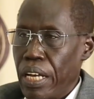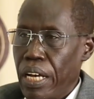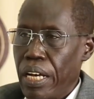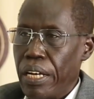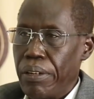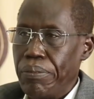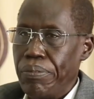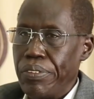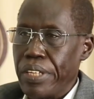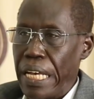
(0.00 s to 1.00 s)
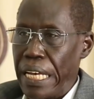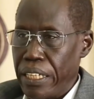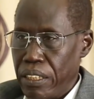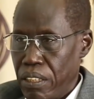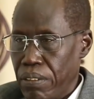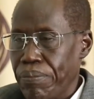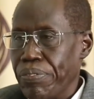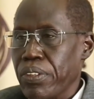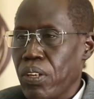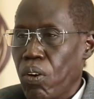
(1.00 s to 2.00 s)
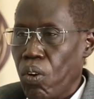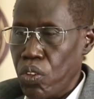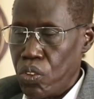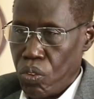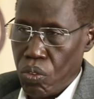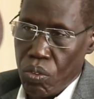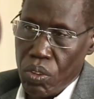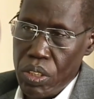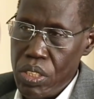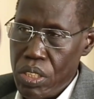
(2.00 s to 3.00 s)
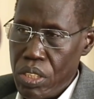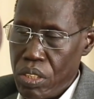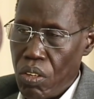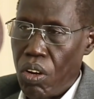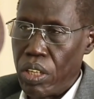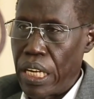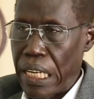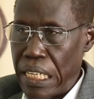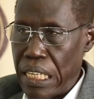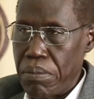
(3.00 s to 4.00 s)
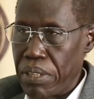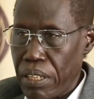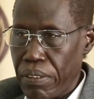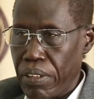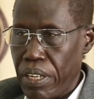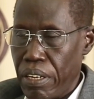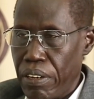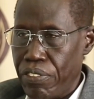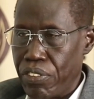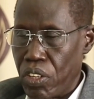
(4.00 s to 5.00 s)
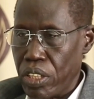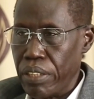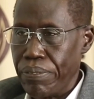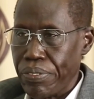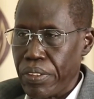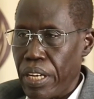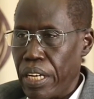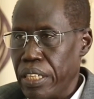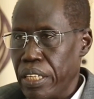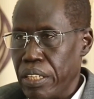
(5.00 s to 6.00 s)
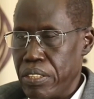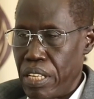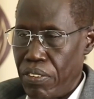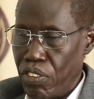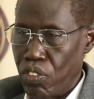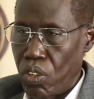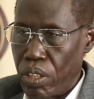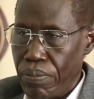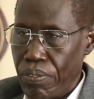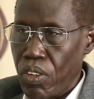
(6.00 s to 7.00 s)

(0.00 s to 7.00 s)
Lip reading: And also, this is on academic front and staffing front.